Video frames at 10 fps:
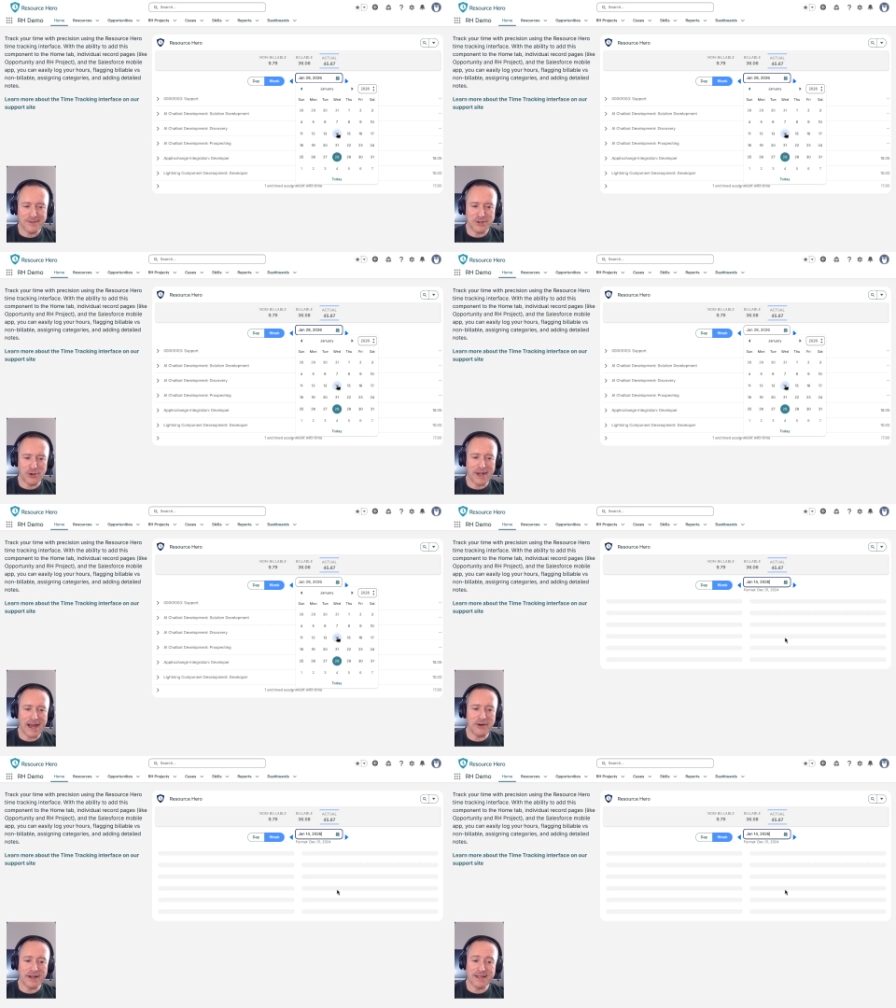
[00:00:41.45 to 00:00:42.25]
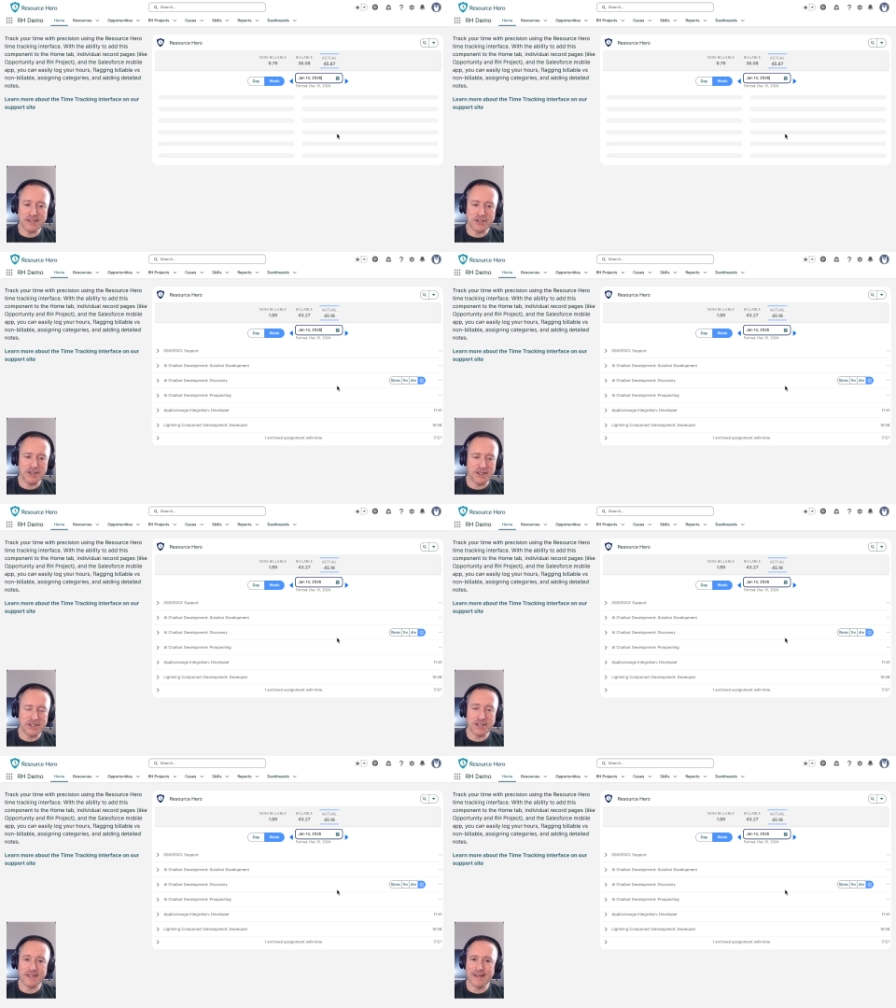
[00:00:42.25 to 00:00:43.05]
So now in addition to
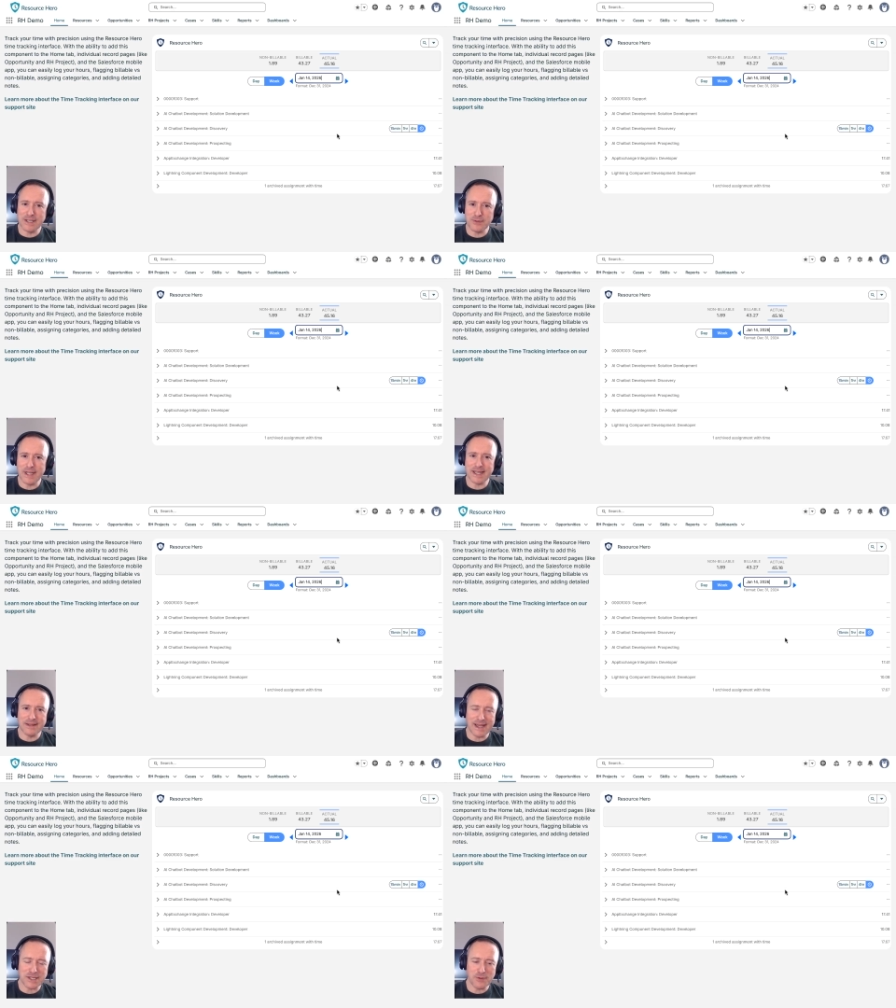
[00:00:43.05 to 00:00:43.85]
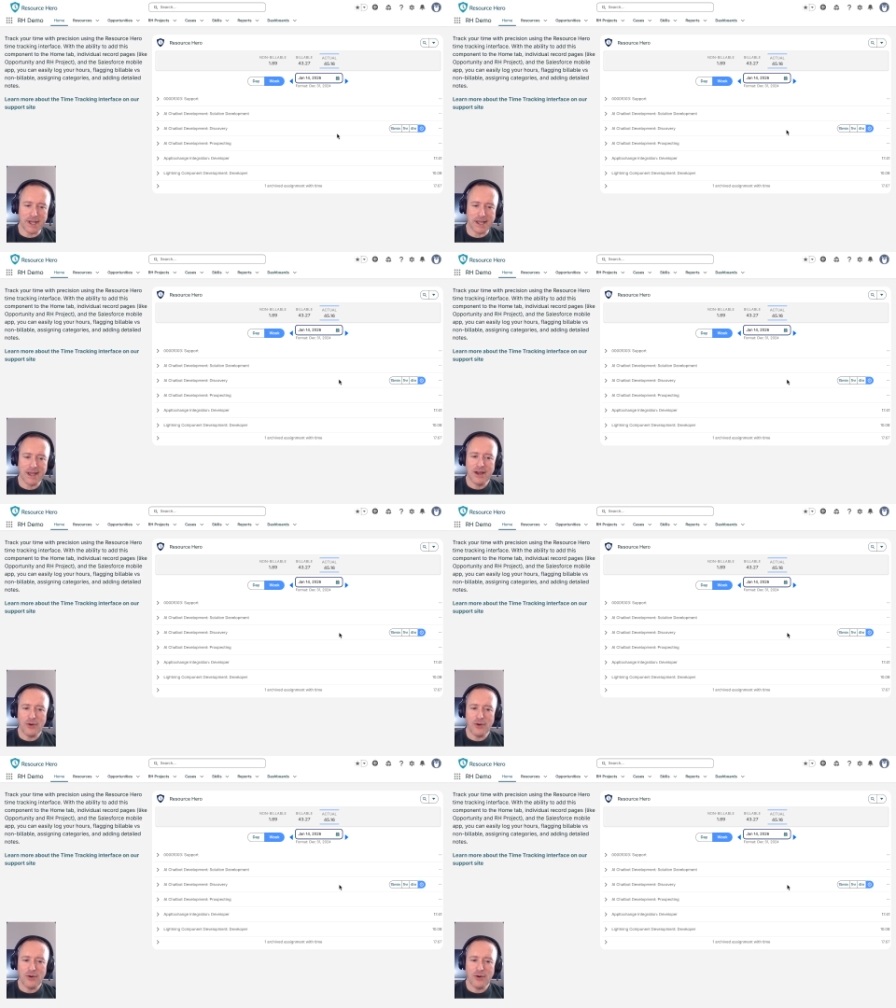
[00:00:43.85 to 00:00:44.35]
just this week and last week,